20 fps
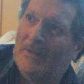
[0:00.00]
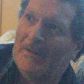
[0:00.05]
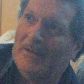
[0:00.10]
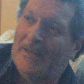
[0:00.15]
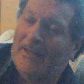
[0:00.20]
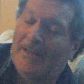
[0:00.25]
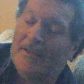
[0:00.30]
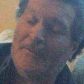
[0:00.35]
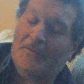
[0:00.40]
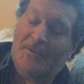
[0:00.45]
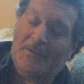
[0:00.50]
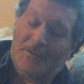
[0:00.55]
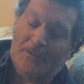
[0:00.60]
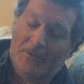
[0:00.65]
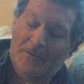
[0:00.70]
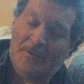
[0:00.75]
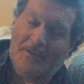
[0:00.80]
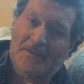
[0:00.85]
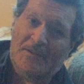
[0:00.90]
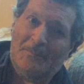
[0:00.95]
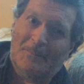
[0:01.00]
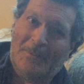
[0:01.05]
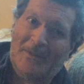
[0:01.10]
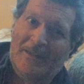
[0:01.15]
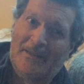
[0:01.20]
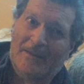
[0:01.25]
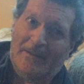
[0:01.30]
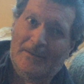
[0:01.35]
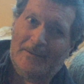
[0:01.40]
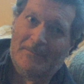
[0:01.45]
Native students
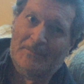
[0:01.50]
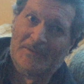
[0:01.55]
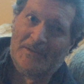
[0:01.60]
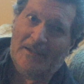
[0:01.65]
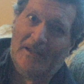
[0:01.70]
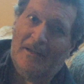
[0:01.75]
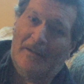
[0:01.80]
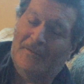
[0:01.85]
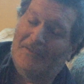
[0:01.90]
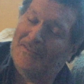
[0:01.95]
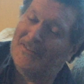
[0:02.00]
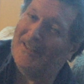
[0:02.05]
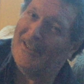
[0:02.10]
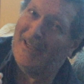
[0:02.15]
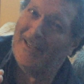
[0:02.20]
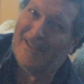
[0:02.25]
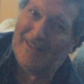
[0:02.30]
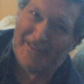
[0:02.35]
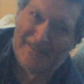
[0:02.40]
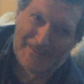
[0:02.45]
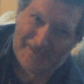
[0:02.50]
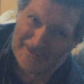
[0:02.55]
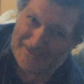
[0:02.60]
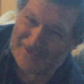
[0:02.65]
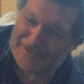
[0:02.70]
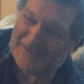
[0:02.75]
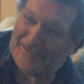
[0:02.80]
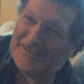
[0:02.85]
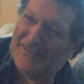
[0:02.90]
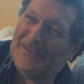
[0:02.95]
being themselves,
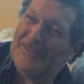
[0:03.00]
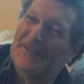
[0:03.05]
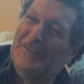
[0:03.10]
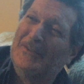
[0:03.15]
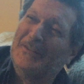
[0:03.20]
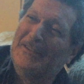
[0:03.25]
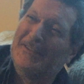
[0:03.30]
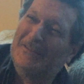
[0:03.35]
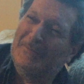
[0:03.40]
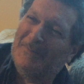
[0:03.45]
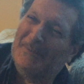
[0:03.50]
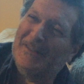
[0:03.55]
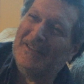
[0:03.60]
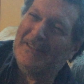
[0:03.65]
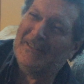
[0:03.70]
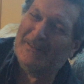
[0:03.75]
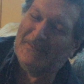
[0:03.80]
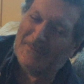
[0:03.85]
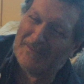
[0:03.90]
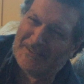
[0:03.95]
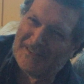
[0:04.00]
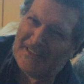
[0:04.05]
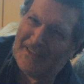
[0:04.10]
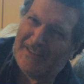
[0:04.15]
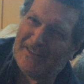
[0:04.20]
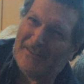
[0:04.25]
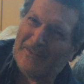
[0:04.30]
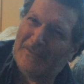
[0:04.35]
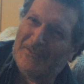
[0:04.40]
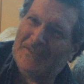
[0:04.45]
Indigenous students being
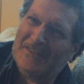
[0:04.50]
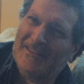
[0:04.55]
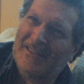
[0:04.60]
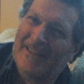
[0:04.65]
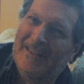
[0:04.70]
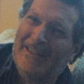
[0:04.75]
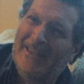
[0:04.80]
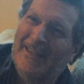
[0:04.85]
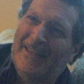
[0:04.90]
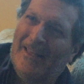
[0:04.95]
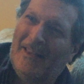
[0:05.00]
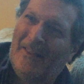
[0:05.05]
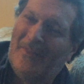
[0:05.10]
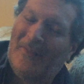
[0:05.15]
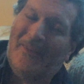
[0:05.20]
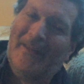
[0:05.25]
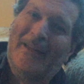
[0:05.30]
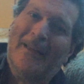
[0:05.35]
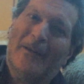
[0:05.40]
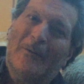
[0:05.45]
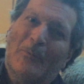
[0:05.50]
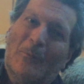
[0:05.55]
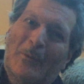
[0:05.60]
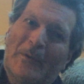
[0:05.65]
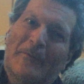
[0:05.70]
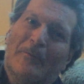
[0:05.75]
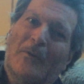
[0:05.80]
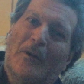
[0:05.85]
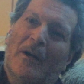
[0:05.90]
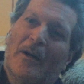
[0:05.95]
themselves, then
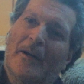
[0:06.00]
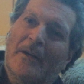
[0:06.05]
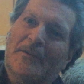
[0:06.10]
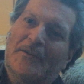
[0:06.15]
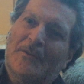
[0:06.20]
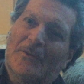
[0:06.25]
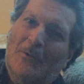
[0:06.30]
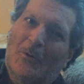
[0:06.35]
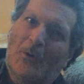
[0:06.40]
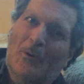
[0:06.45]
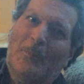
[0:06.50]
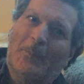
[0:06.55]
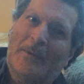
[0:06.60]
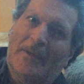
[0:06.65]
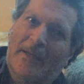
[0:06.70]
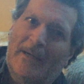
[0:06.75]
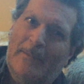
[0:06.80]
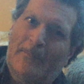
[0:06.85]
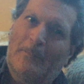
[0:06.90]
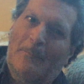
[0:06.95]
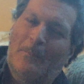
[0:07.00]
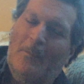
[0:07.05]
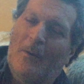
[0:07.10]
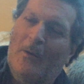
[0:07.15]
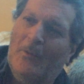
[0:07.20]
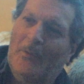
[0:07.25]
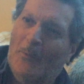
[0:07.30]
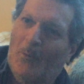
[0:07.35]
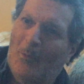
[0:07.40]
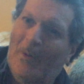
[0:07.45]
we've got to open up
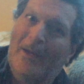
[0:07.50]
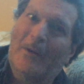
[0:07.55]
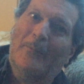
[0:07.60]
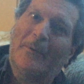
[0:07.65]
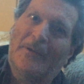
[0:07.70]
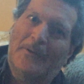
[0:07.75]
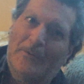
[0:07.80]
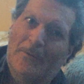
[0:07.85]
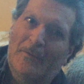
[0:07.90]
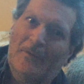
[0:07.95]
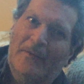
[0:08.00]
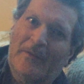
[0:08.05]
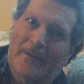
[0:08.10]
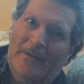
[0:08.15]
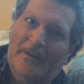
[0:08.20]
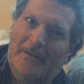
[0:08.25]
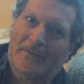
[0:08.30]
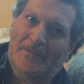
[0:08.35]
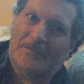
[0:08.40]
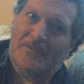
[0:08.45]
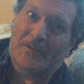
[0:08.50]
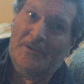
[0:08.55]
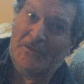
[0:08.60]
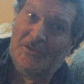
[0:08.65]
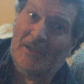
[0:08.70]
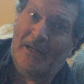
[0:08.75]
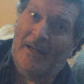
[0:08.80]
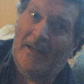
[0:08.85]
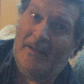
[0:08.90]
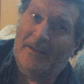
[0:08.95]
the way we do things to
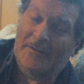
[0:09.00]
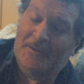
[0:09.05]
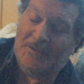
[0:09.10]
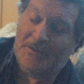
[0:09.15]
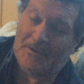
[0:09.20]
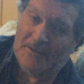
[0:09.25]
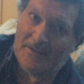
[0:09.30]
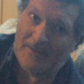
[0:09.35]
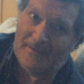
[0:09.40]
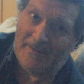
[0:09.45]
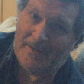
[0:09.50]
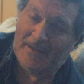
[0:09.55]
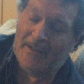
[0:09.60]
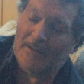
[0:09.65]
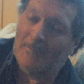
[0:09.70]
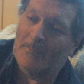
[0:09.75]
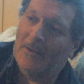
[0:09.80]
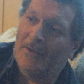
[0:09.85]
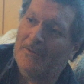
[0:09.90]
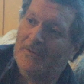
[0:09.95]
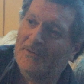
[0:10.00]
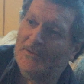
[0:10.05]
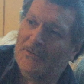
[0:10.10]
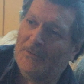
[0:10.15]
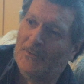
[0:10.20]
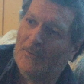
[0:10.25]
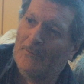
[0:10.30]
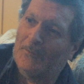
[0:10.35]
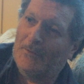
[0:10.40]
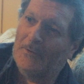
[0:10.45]
challenge and to think about and
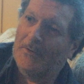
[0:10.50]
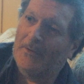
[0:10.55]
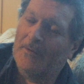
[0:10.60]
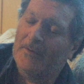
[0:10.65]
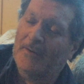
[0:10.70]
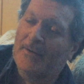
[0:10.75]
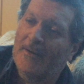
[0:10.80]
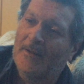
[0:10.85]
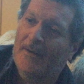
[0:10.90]
so forth.